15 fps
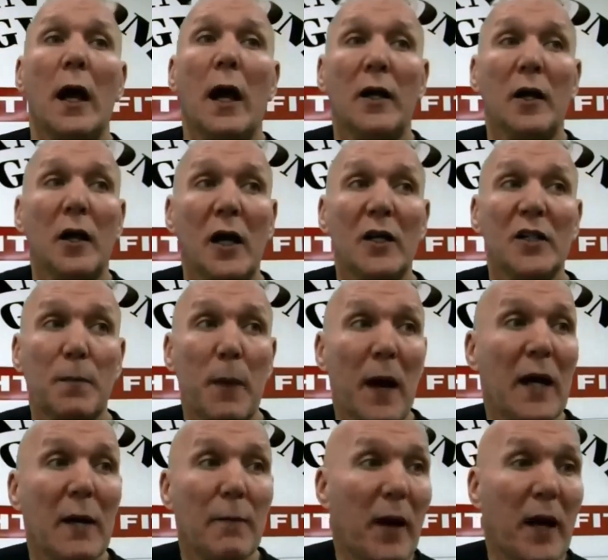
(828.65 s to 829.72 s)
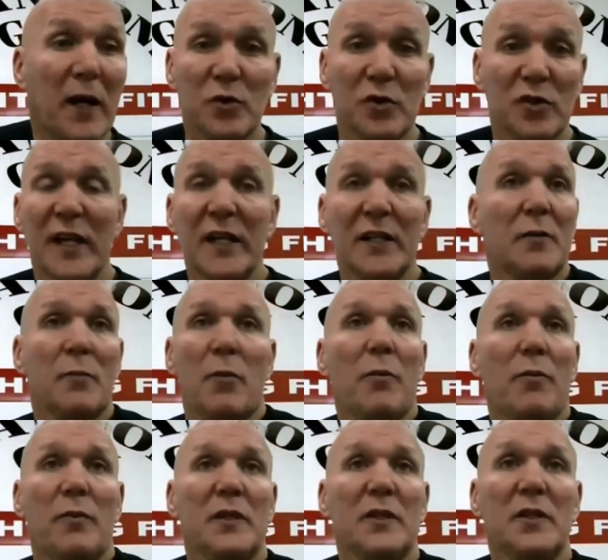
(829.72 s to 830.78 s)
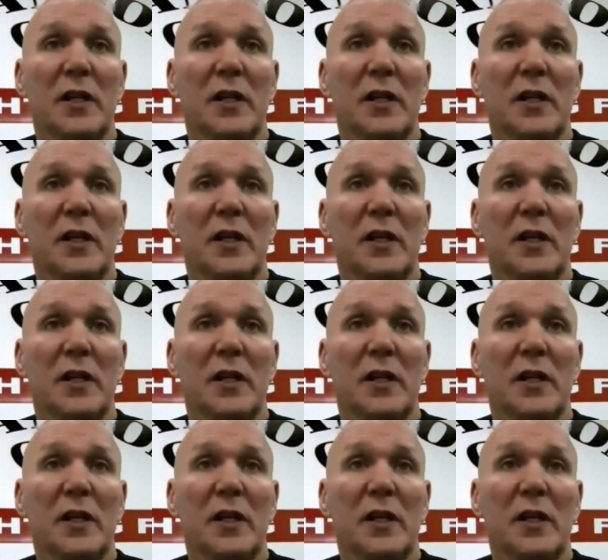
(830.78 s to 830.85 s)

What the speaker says: And sparring partners were saying to him, Bob,